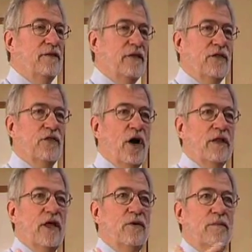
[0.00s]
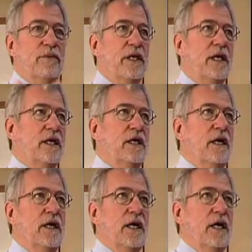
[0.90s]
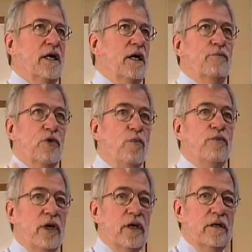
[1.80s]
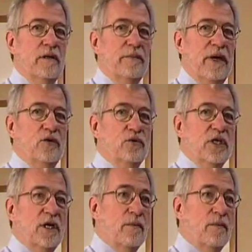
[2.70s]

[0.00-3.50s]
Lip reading: They thought they were being appropriate by using